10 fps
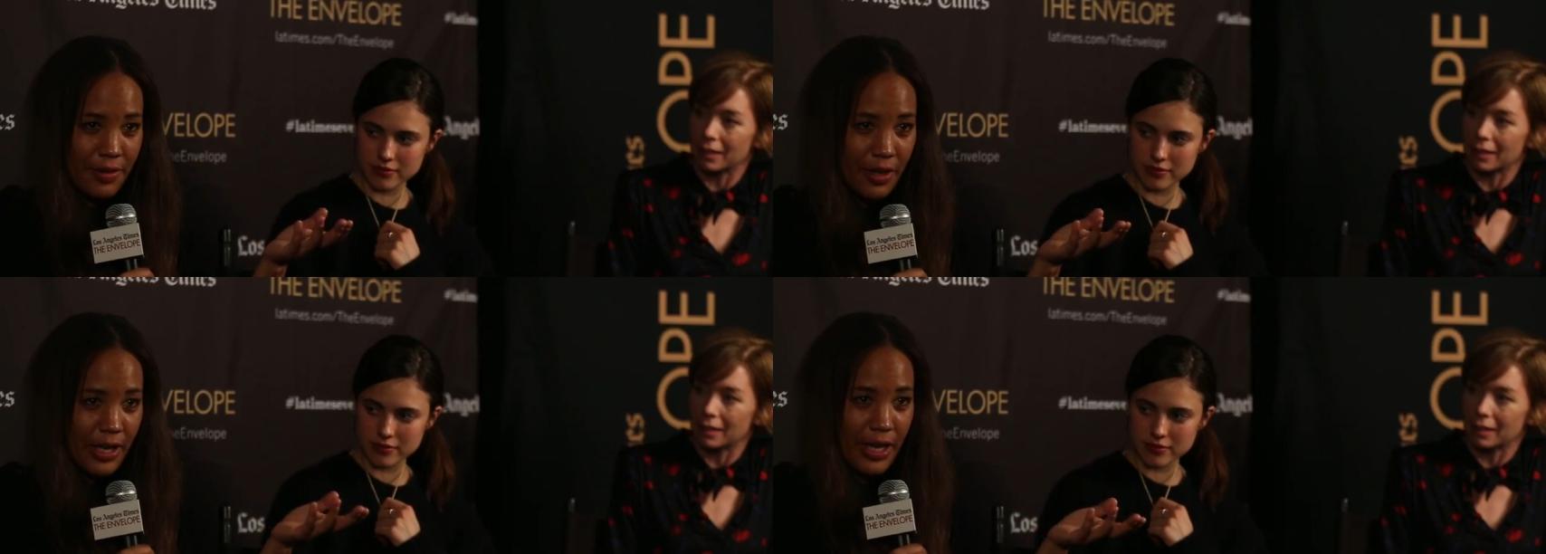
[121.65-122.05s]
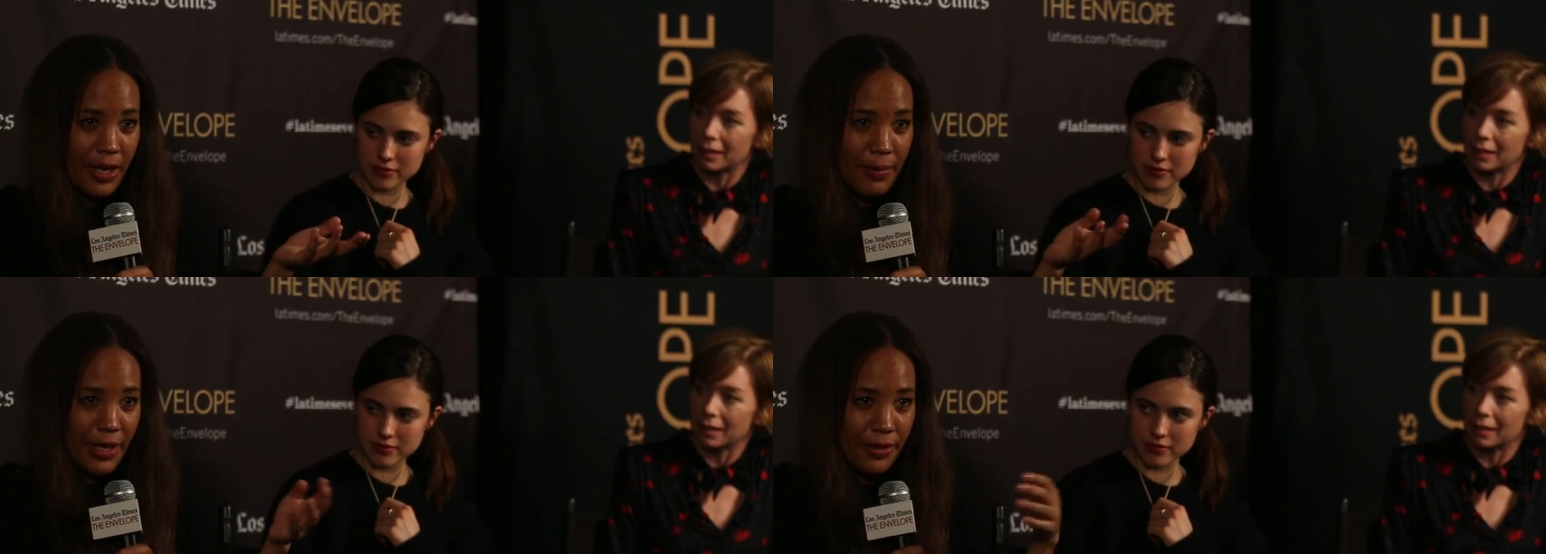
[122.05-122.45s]

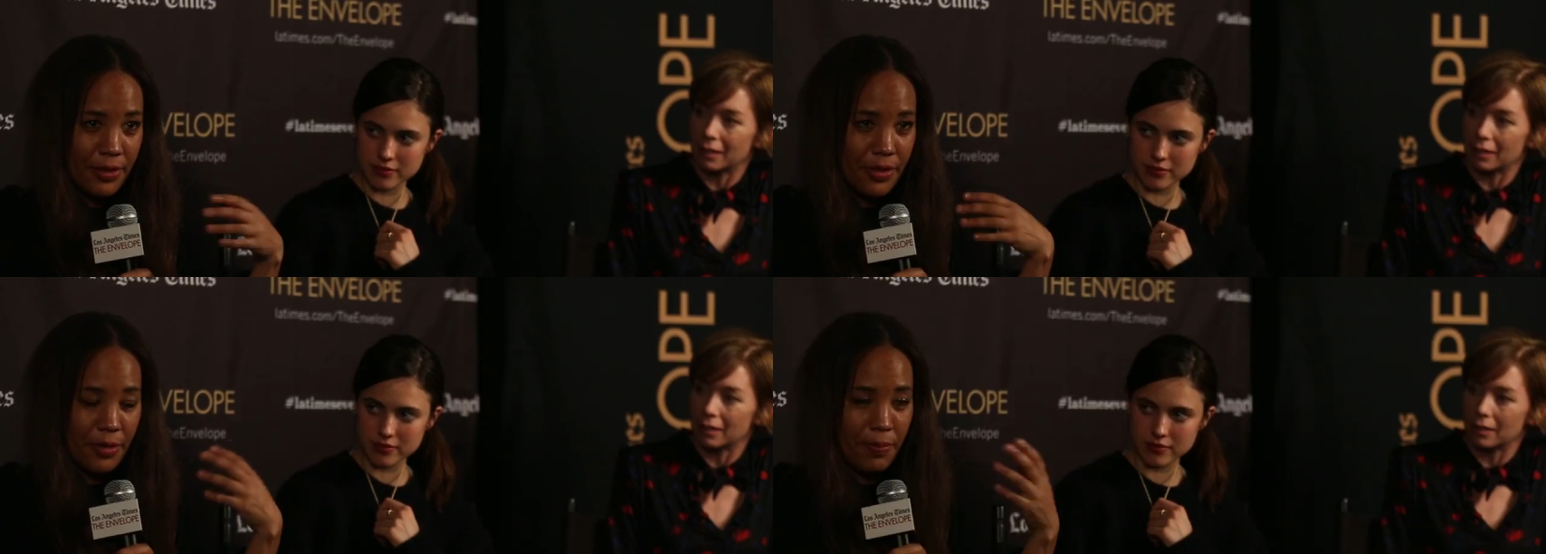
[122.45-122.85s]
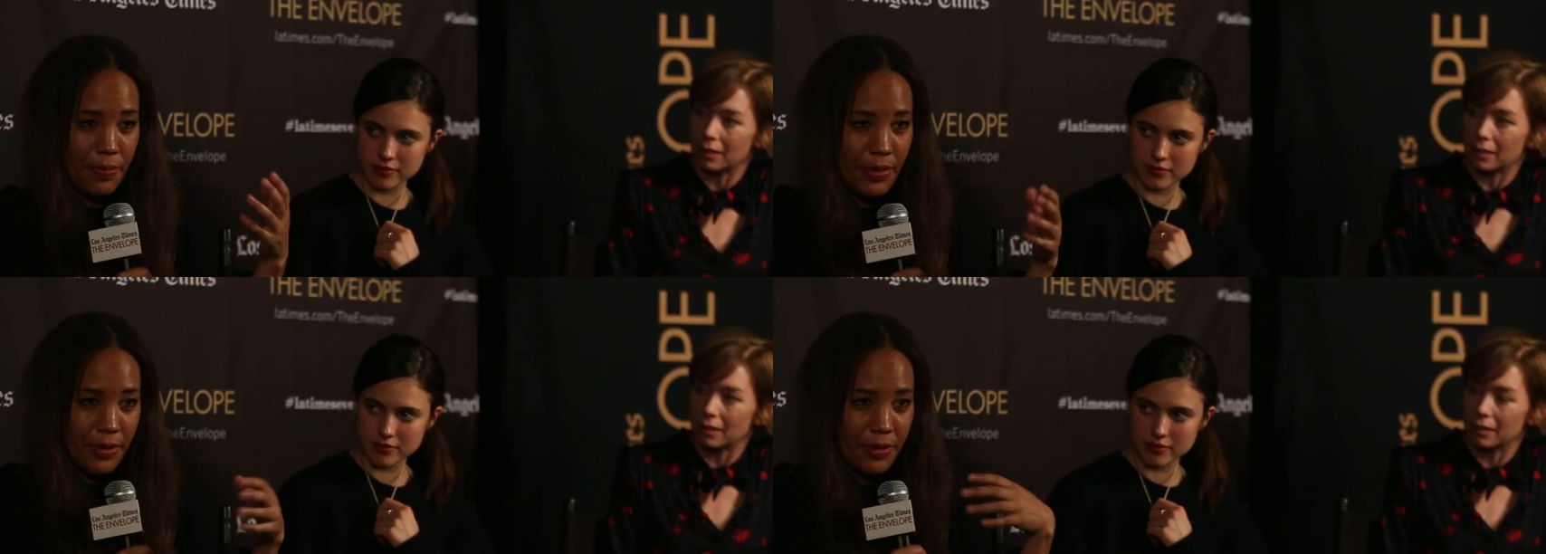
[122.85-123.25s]
Speaker 1: talking about they're so
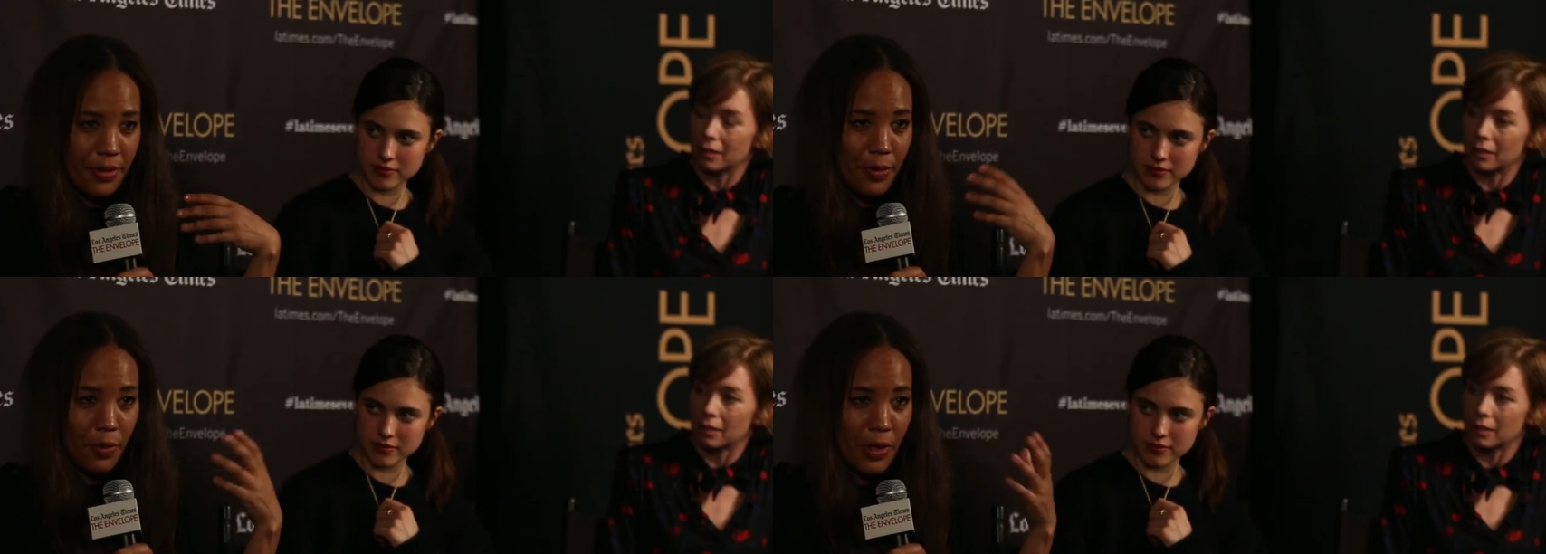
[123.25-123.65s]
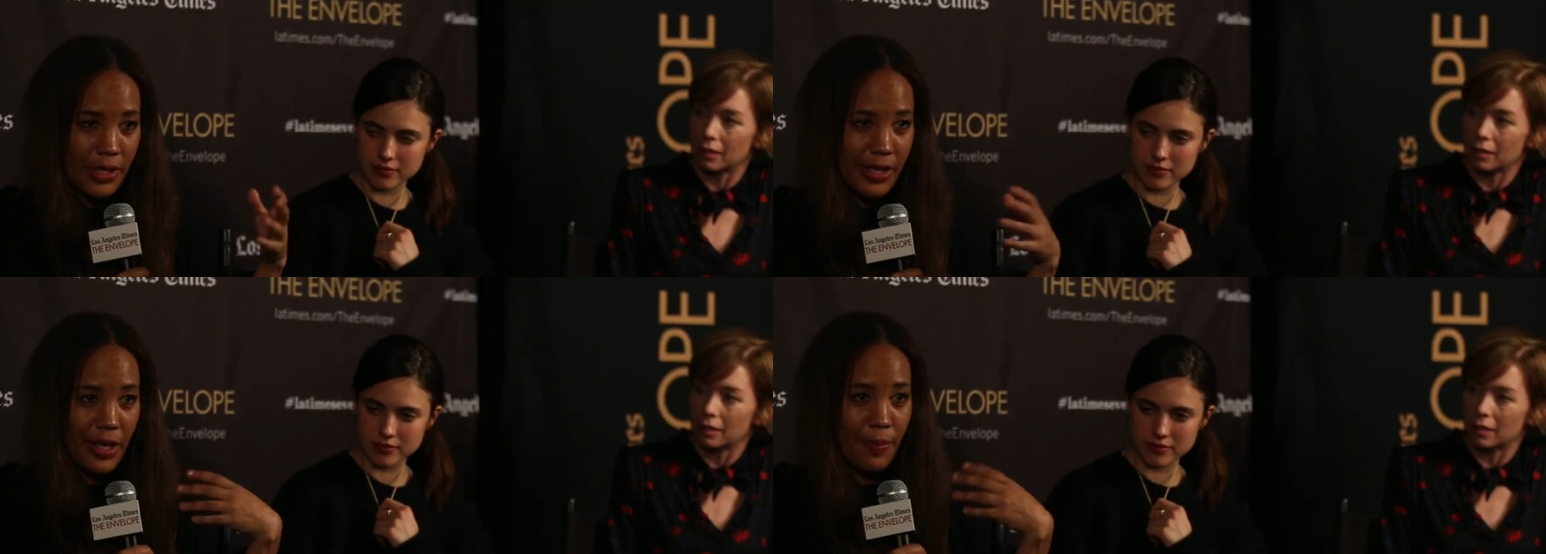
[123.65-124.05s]
they're so
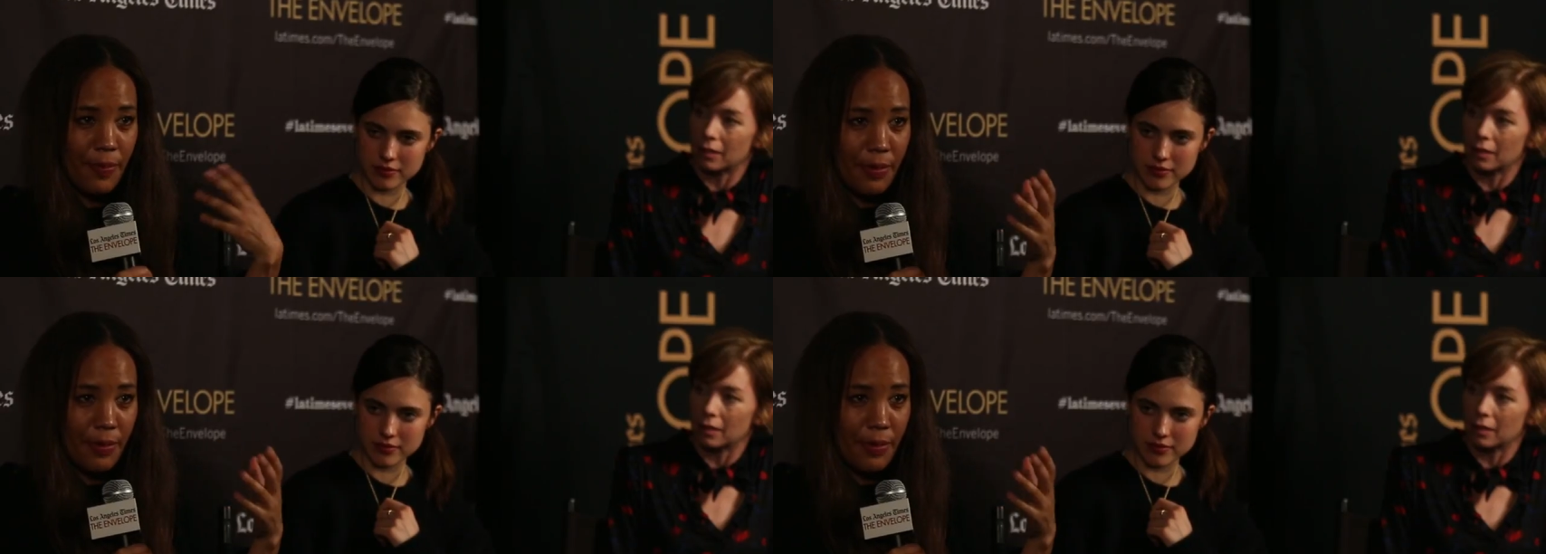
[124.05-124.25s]
worked up